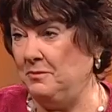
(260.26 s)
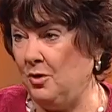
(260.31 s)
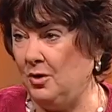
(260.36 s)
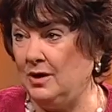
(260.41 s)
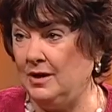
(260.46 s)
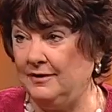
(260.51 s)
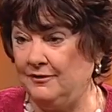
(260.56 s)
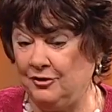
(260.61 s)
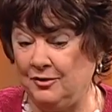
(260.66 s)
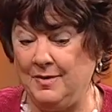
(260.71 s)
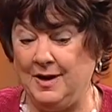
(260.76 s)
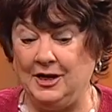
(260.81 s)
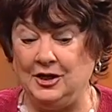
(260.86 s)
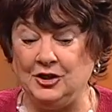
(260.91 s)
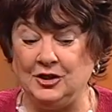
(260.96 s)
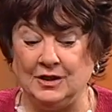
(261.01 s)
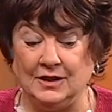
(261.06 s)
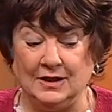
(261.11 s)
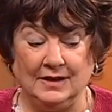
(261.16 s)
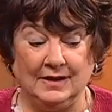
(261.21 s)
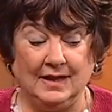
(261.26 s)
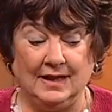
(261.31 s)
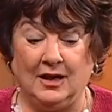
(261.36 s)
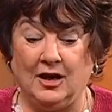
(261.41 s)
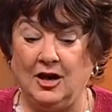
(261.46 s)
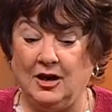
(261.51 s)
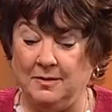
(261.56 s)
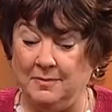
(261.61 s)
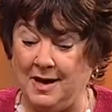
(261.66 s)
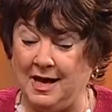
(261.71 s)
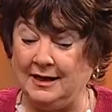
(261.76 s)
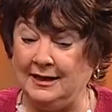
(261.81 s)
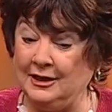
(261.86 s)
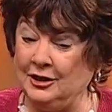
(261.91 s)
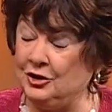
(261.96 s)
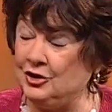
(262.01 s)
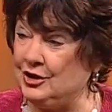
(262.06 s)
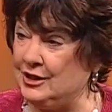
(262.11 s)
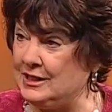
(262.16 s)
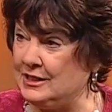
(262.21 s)
more information about
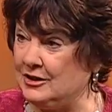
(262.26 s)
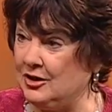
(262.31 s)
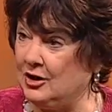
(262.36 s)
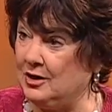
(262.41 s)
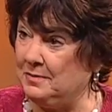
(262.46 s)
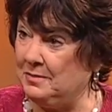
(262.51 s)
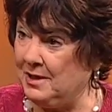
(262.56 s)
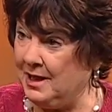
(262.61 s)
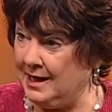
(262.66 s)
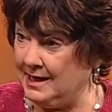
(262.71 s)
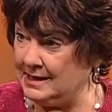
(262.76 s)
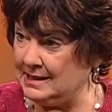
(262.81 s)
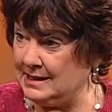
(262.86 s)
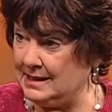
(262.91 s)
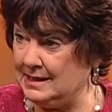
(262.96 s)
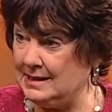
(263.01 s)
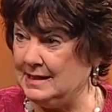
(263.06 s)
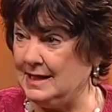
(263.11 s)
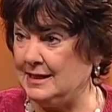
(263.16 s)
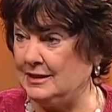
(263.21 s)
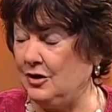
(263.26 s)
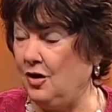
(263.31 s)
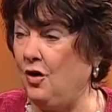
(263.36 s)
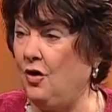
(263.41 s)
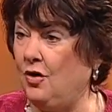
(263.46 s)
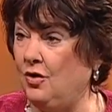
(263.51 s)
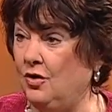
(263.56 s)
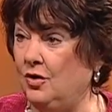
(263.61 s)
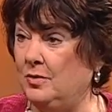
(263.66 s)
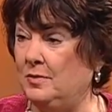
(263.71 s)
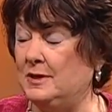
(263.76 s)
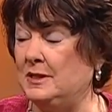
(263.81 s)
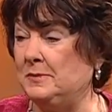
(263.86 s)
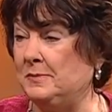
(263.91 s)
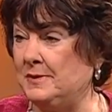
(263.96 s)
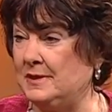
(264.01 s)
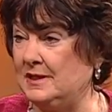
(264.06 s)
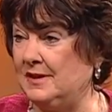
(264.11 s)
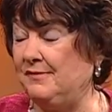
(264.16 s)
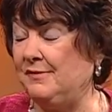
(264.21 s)
Energy Star appliances as a whole, but
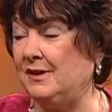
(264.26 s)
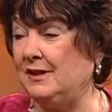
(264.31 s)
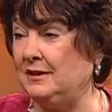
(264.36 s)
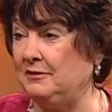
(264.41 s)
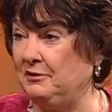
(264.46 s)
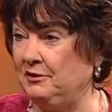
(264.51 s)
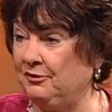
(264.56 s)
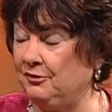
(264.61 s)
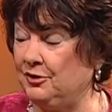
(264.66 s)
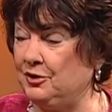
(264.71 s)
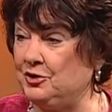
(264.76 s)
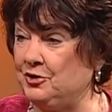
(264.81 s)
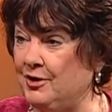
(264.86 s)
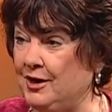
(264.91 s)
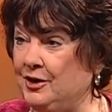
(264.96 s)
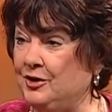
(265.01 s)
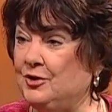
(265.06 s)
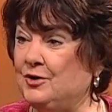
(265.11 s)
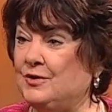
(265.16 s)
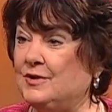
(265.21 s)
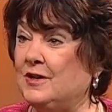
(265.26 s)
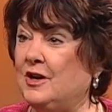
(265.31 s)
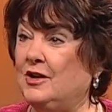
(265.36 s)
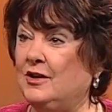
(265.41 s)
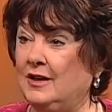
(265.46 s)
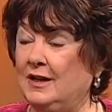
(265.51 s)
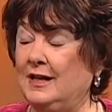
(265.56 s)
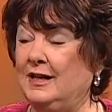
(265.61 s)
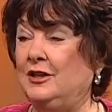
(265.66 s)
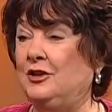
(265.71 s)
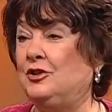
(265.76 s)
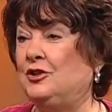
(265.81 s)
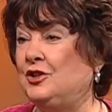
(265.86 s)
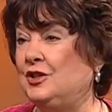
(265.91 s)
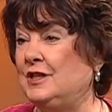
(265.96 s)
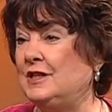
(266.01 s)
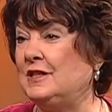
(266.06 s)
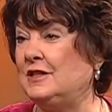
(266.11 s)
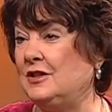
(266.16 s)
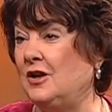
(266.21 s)
specifically refrigerators, go to
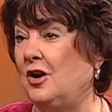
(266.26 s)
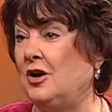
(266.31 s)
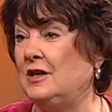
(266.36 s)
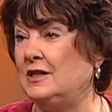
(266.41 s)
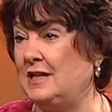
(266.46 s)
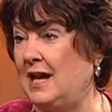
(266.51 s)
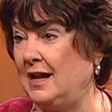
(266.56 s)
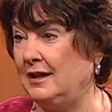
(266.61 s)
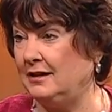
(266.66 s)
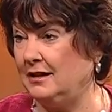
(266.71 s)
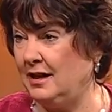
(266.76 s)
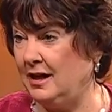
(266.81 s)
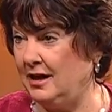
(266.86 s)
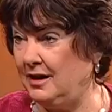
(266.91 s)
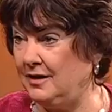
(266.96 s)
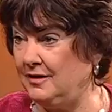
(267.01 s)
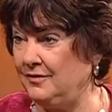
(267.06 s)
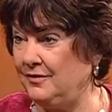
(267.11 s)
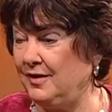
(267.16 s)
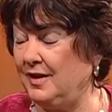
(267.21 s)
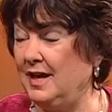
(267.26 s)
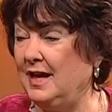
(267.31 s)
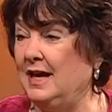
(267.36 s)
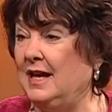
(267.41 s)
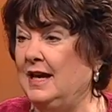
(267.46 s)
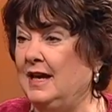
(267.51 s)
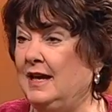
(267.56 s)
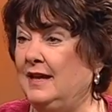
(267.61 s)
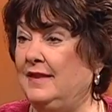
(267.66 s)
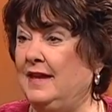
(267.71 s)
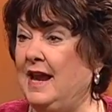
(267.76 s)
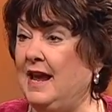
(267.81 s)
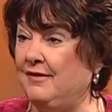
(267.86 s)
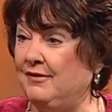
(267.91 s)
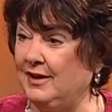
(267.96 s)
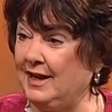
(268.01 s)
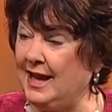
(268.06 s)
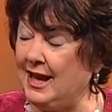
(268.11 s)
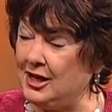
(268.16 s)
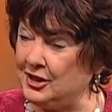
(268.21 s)
energystar.gov, and they have a
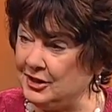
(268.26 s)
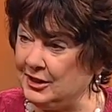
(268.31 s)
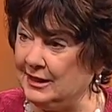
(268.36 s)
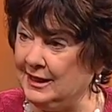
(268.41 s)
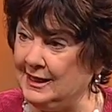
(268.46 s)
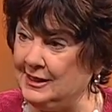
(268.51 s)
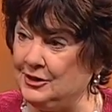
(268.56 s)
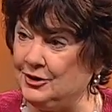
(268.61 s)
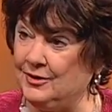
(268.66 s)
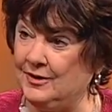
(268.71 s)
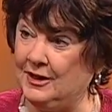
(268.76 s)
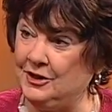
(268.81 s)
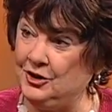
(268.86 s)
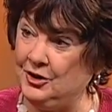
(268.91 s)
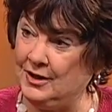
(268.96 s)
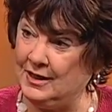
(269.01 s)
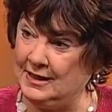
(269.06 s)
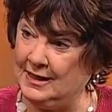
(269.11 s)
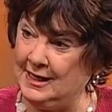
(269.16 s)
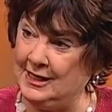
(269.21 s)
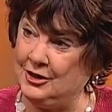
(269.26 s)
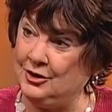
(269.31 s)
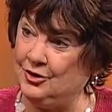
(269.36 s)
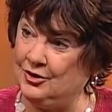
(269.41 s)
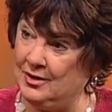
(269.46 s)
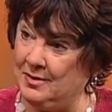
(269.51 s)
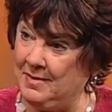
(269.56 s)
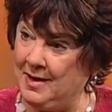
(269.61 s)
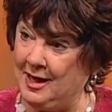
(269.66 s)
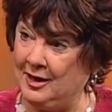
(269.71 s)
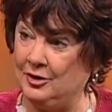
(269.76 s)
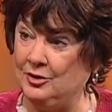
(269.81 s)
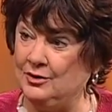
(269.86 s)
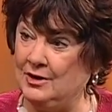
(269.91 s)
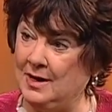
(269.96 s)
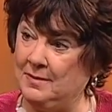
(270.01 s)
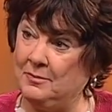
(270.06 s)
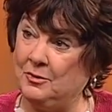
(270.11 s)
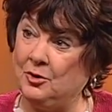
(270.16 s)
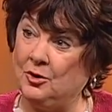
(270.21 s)
calculator that you can enter the model
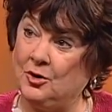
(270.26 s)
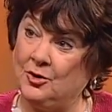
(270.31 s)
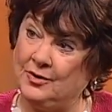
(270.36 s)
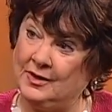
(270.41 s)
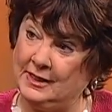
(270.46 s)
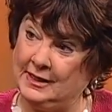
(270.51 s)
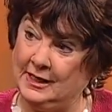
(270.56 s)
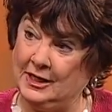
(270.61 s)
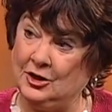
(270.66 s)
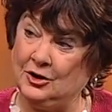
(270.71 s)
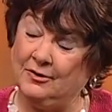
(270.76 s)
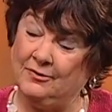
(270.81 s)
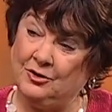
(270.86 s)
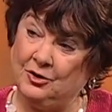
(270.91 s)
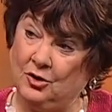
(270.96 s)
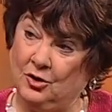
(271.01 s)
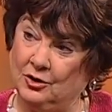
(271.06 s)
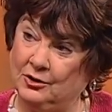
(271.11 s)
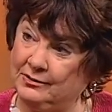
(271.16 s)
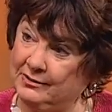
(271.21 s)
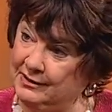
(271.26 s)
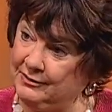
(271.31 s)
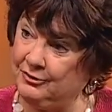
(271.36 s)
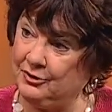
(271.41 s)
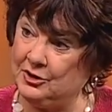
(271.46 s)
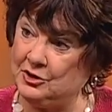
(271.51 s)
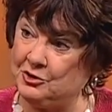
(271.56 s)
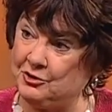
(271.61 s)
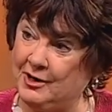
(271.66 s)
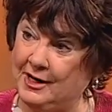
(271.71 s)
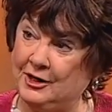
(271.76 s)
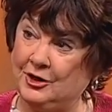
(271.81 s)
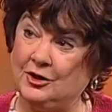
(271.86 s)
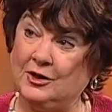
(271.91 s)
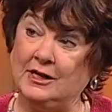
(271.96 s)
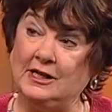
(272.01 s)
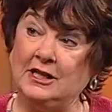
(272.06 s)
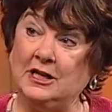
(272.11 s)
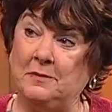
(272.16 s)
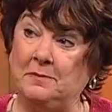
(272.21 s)
number or the year of your older refrigerator
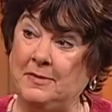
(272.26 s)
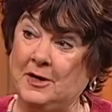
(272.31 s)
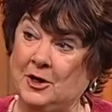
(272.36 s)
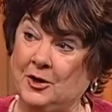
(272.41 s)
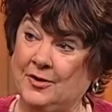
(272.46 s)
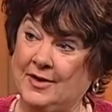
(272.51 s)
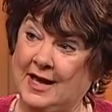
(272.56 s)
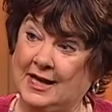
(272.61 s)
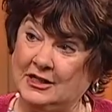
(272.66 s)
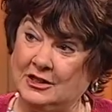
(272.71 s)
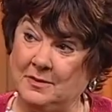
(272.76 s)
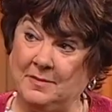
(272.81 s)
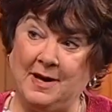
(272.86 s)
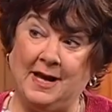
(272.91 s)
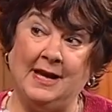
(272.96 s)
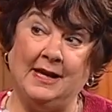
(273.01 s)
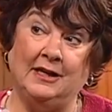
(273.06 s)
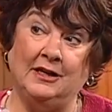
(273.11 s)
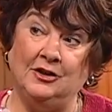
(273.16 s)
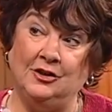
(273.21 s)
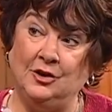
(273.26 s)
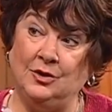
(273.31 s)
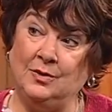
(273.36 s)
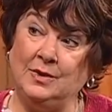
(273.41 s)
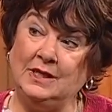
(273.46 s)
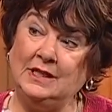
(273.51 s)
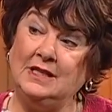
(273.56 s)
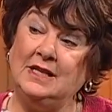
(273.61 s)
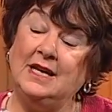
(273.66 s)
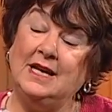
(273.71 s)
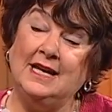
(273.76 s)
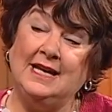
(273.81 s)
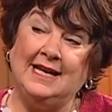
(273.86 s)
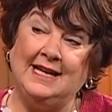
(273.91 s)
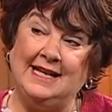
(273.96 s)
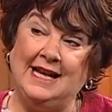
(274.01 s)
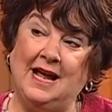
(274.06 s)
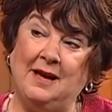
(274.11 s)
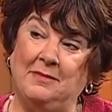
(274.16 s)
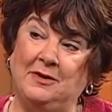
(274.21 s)
and compare that to buying a new one
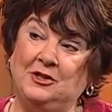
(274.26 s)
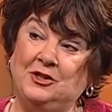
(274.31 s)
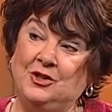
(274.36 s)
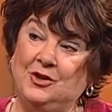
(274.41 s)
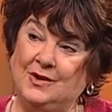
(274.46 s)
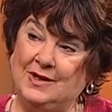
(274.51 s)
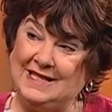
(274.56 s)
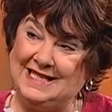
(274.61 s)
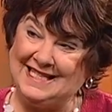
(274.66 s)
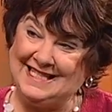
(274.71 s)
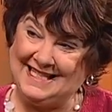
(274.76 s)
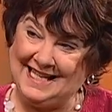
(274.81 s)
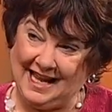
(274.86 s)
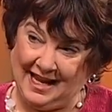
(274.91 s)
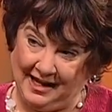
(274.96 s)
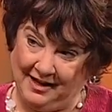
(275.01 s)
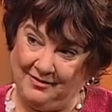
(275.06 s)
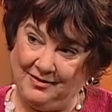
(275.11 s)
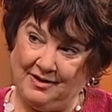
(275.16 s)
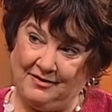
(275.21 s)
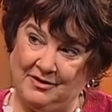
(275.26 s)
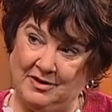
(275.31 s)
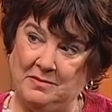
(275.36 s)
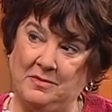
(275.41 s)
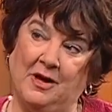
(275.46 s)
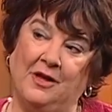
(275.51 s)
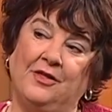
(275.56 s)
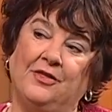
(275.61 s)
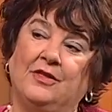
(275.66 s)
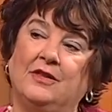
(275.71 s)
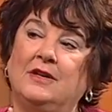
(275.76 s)
and how much you can save every month.